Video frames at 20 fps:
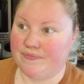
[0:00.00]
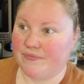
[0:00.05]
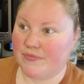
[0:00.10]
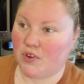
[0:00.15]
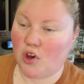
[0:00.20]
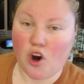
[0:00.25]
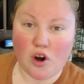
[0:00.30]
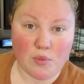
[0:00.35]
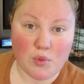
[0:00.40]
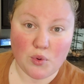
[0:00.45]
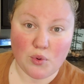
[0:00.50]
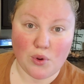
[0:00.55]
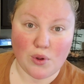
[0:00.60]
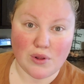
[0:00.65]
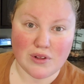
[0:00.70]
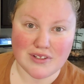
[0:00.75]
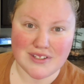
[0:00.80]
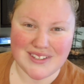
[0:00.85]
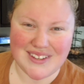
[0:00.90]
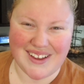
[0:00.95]
caramel
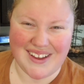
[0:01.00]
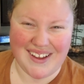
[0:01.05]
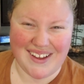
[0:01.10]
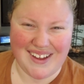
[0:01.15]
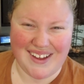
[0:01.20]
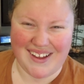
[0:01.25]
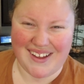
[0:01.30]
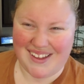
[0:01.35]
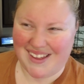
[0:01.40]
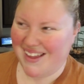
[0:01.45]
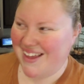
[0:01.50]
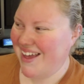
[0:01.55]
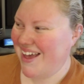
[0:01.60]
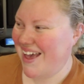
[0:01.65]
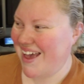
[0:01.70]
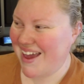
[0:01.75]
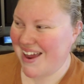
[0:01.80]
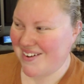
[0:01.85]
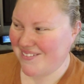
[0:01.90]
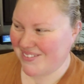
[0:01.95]
rolls,
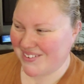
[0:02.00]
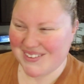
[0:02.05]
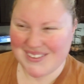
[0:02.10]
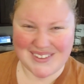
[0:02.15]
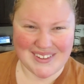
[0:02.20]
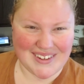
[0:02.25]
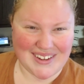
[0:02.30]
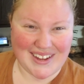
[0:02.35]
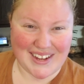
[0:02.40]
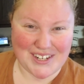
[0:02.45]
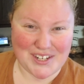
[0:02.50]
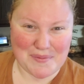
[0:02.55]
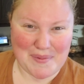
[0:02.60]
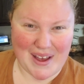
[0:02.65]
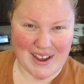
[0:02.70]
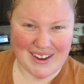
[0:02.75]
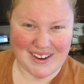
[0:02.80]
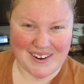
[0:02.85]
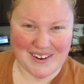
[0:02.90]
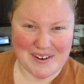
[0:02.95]
and we'll catch you
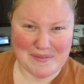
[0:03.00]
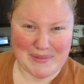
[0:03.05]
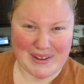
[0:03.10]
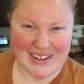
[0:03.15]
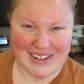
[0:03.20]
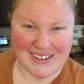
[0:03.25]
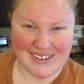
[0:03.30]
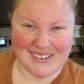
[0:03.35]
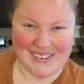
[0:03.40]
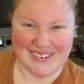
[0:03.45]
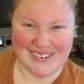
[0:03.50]
back here in a minute.